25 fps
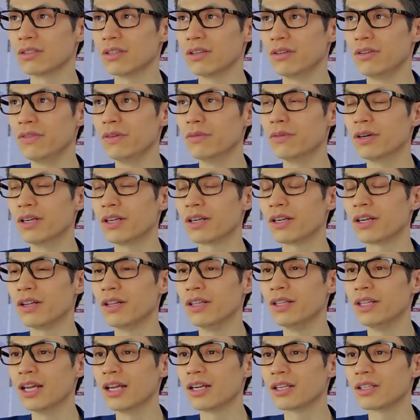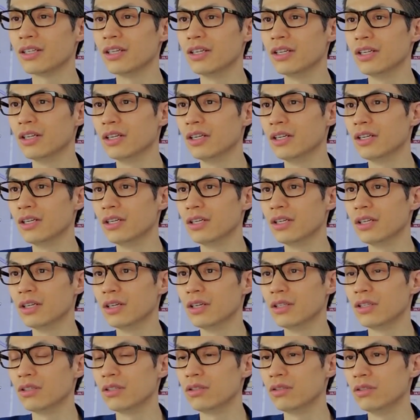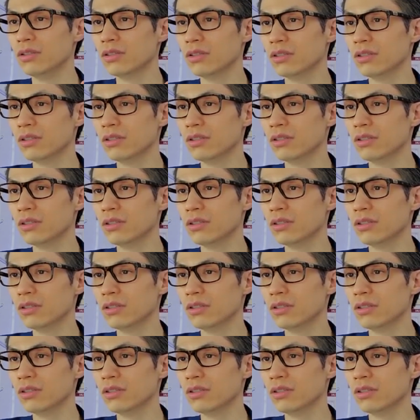So if you want to connect to